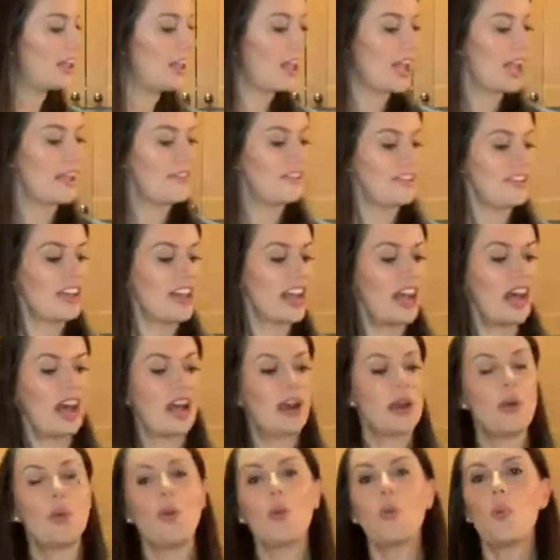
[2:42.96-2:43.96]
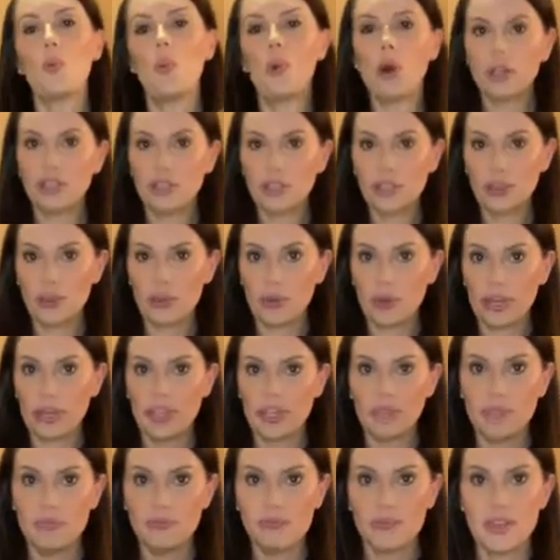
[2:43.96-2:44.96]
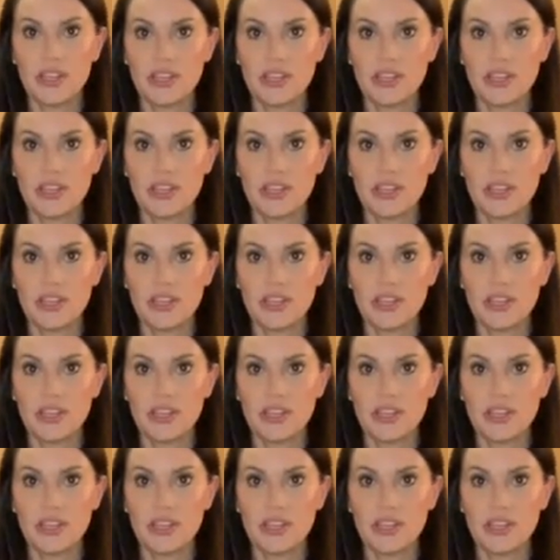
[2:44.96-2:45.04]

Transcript: I've got walnut oil.